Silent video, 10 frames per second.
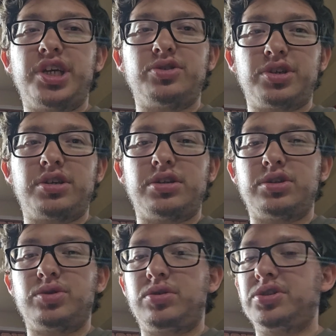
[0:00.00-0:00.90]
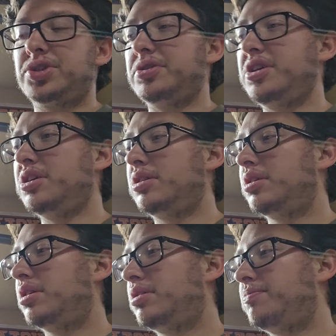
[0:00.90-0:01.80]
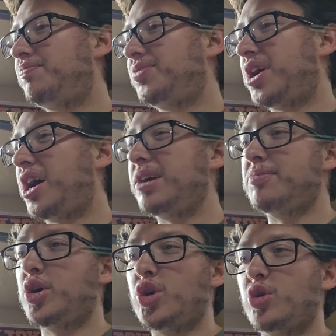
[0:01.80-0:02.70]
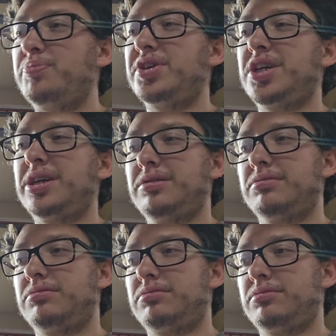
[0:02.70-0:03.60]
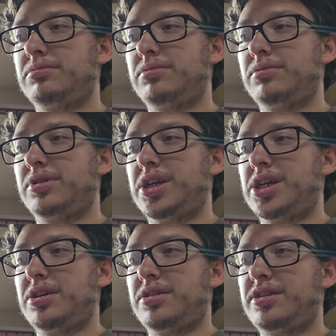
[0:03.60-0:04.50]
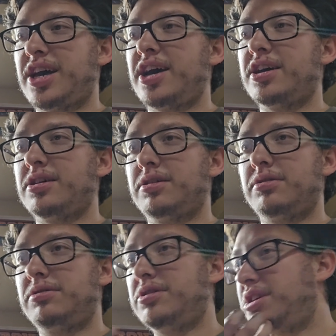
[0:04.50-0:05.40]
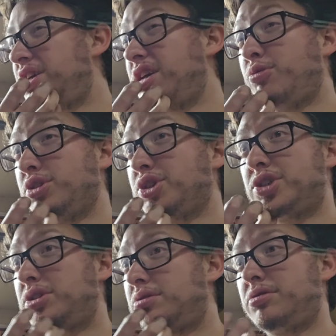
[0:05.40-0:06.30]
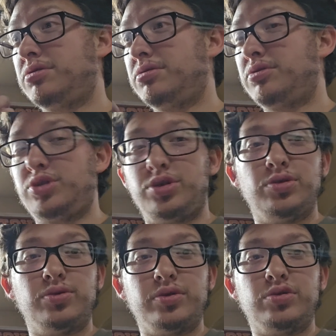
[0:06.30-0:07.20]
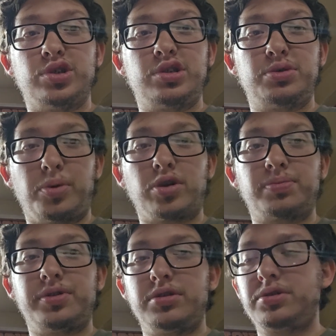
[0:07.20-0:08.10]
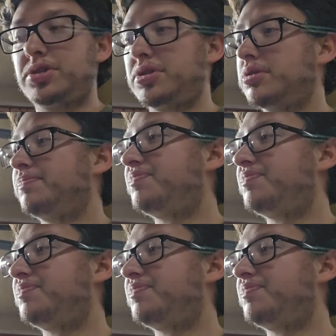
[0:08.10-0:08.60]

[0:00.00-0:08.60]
sounds like an exhaust leak. I'm hoping that it was 2 loose spark plugs.